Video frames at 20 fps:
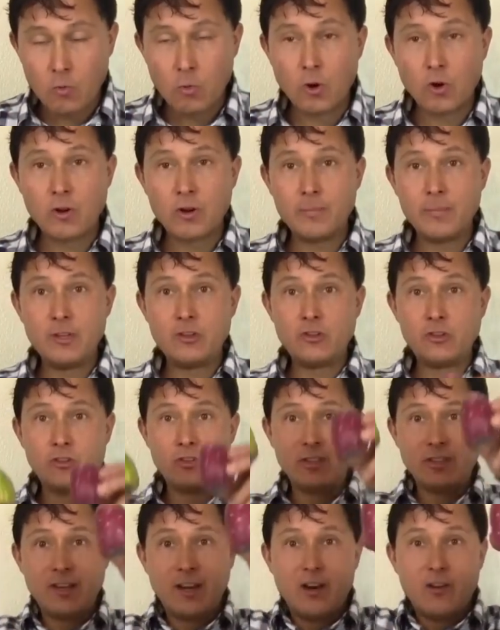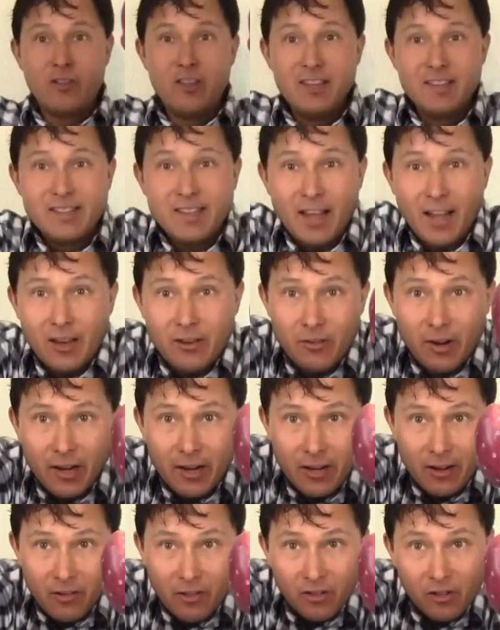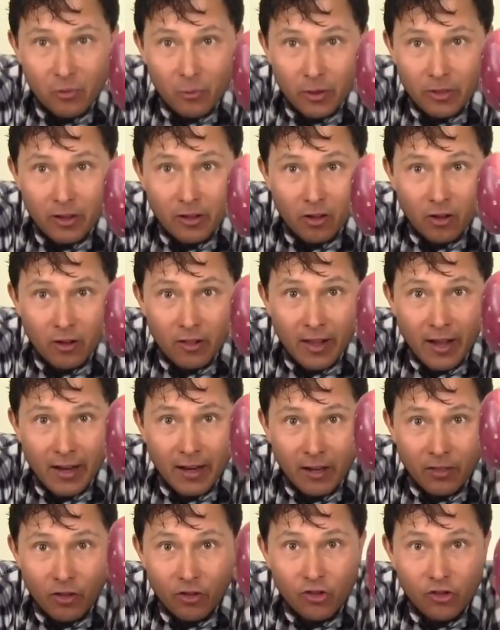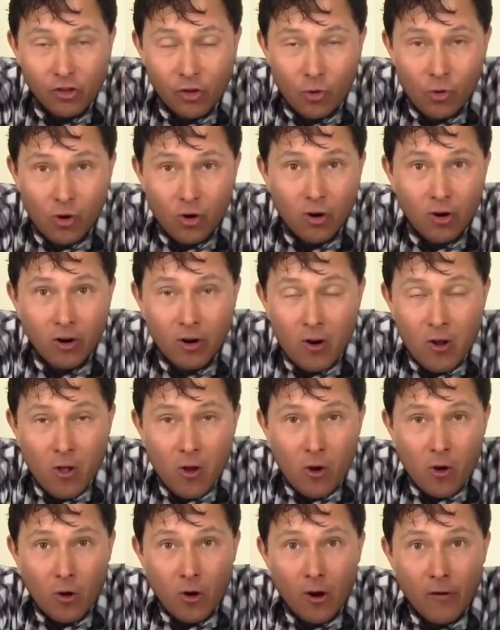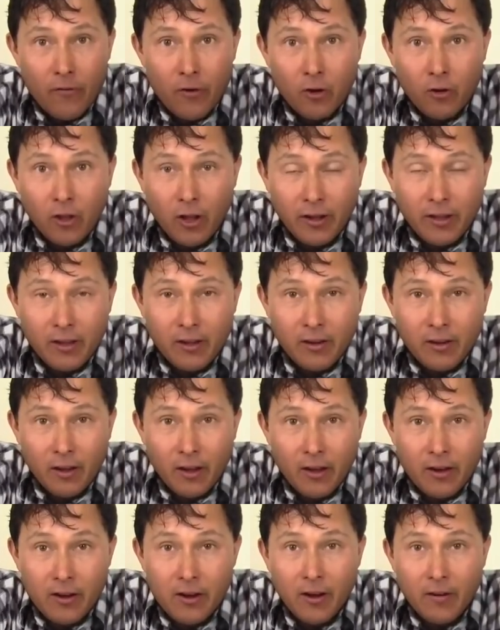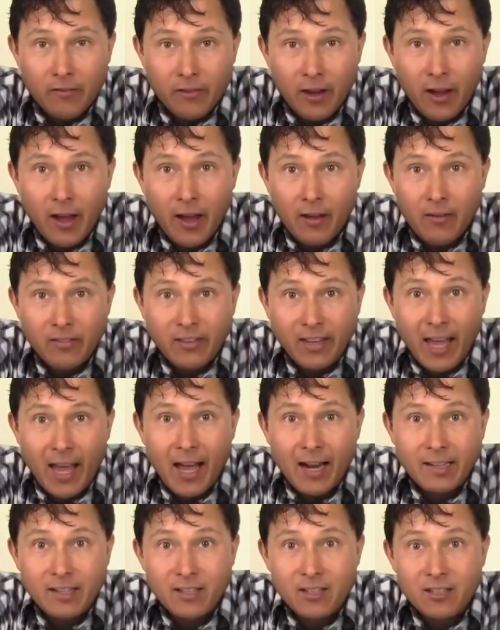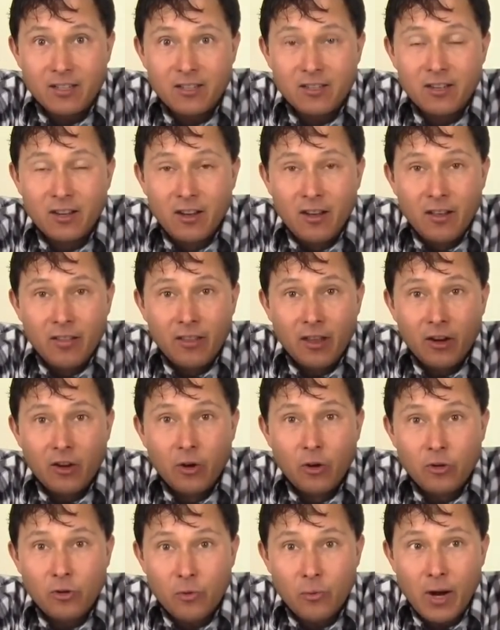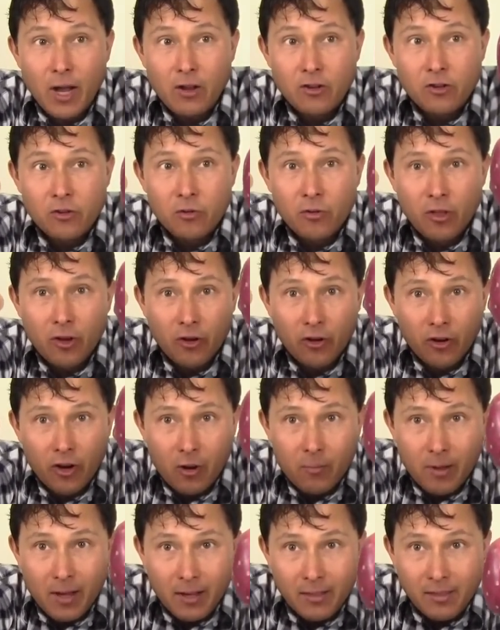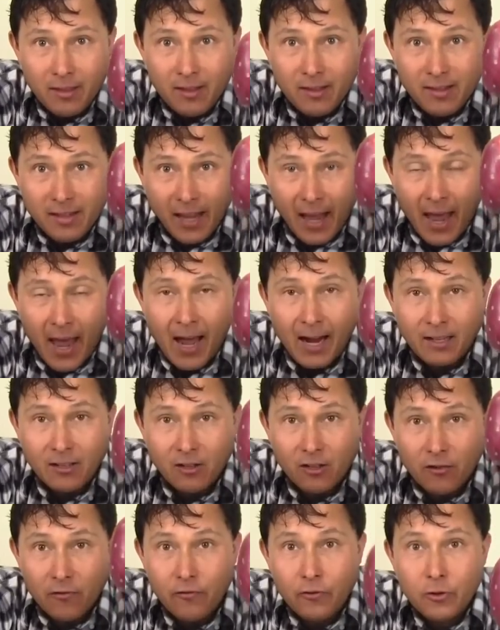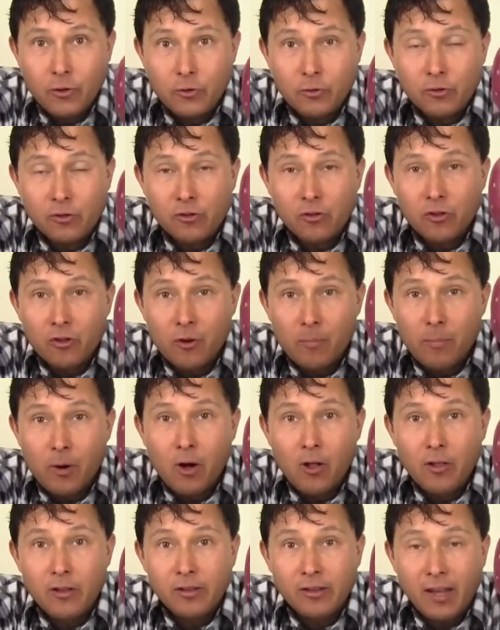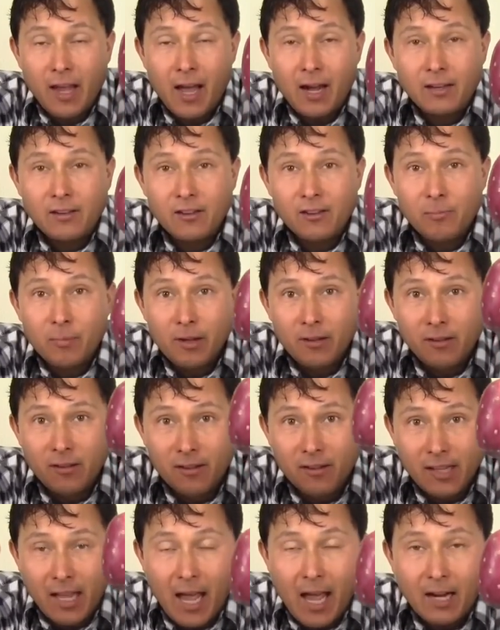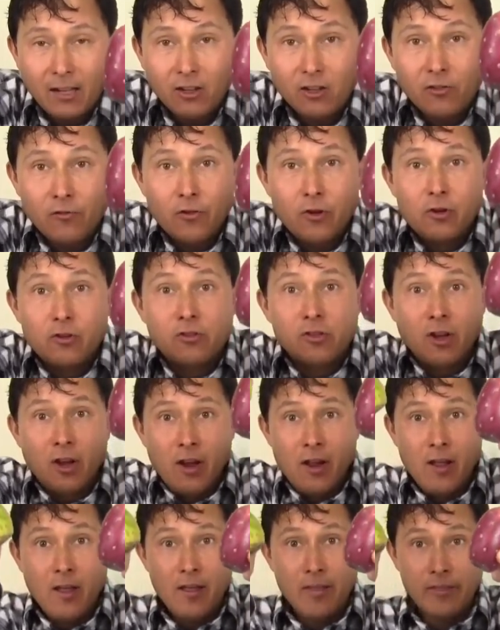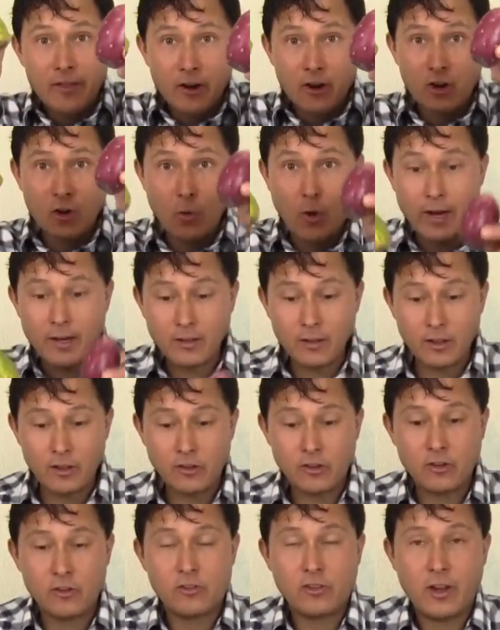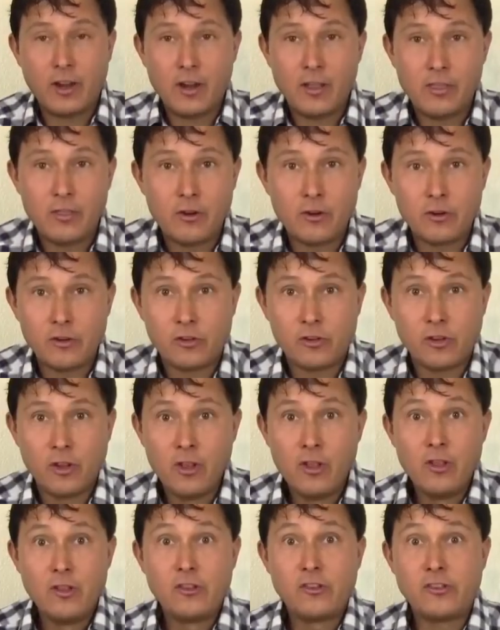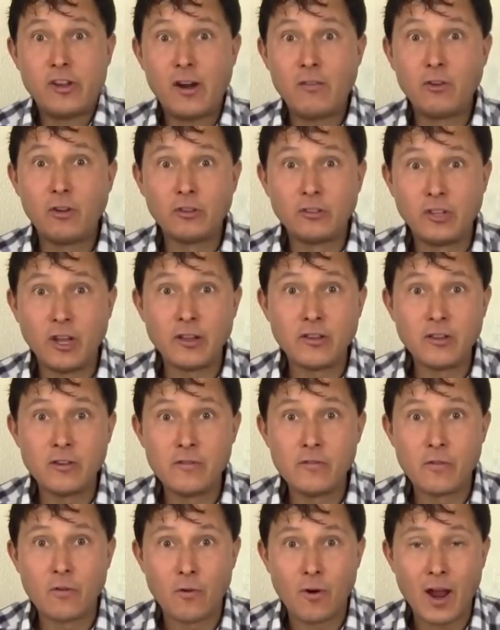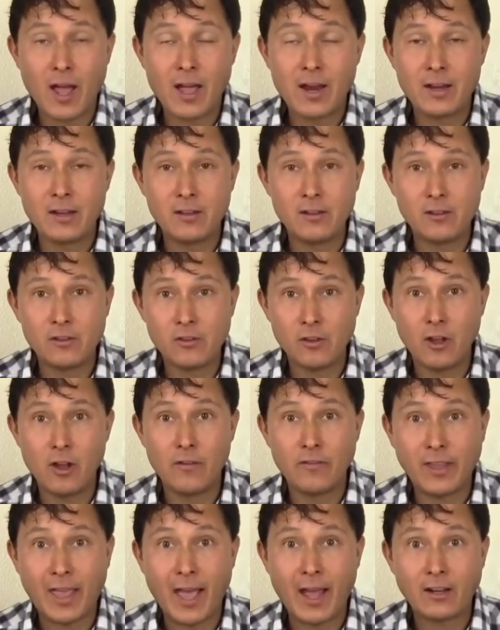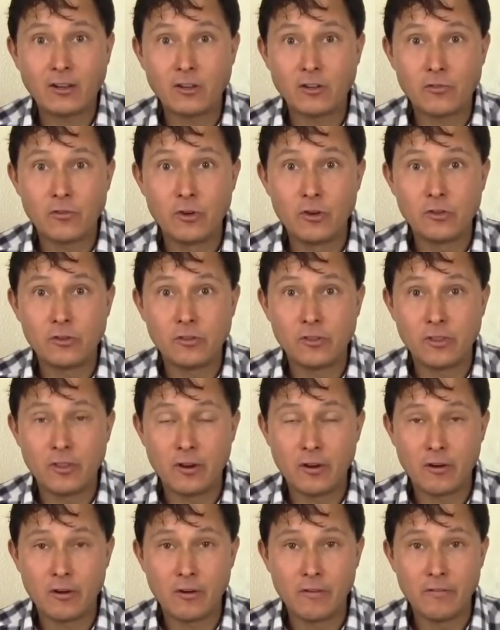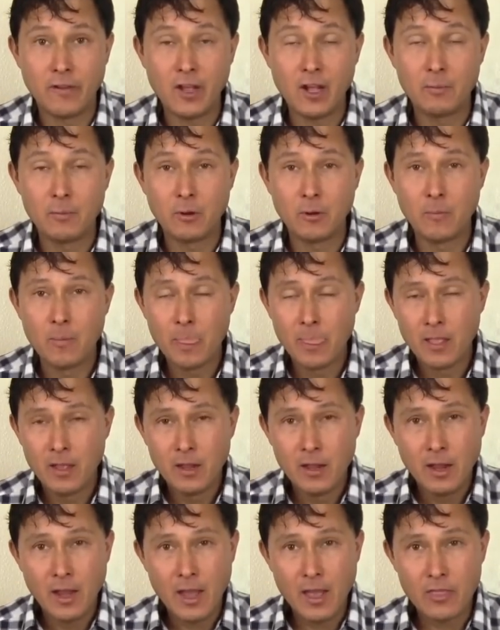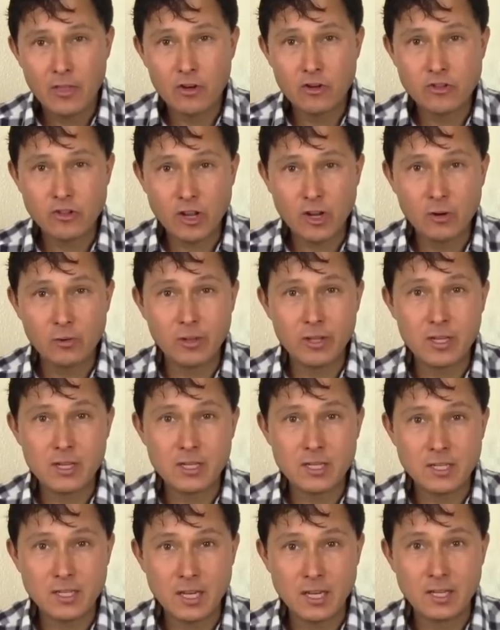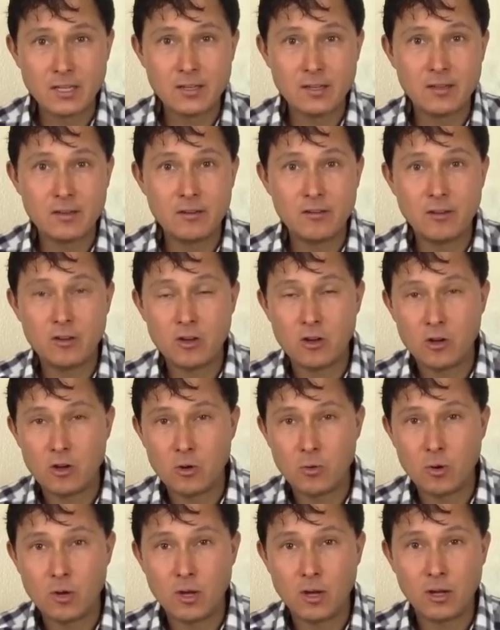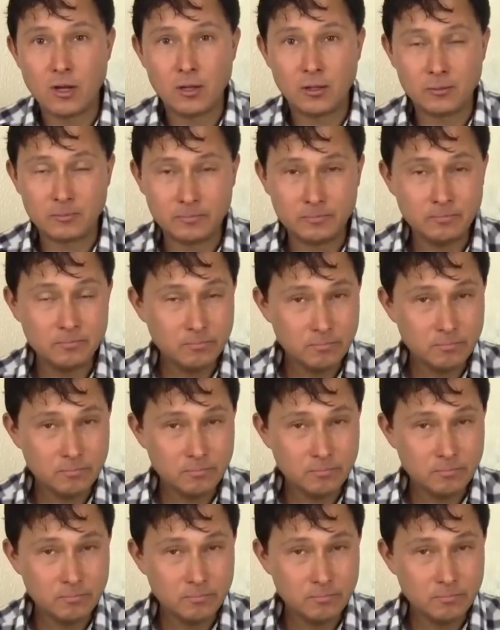What we're gonna be juicing today are these guys right here. This is what they look like at the store, or if you're lucky enough to have cactus that grows around you, they're gonna make these cactus fruits. So the Nepalese cactus makes these cactus fruits that are quite delicious, and there's several dozen varieties of cactus fruits that are available, and they're generally in season, you know,